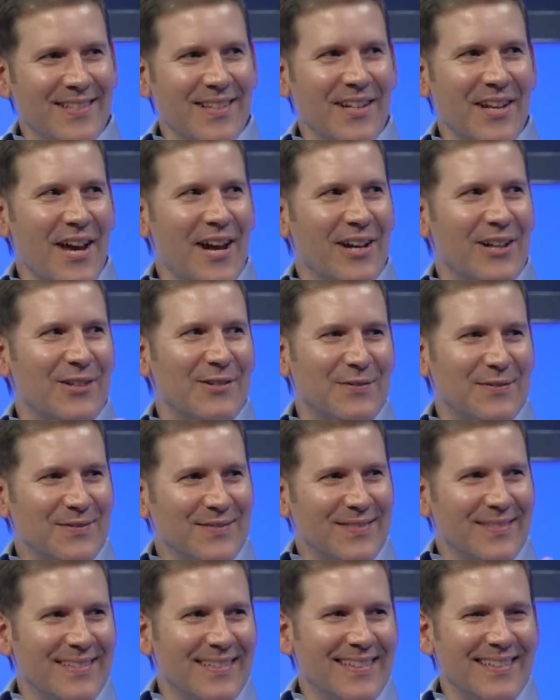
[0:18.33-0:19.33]
the show need to
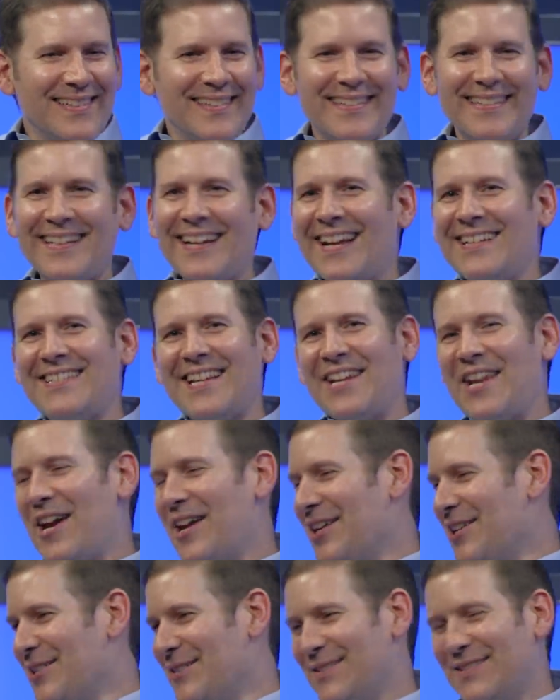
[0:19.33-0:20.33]
be over.
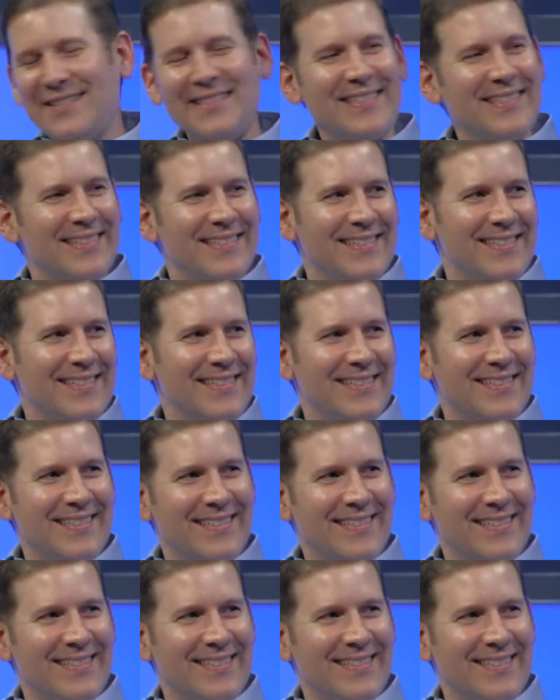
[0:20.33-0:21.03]
Somebody can't say Mac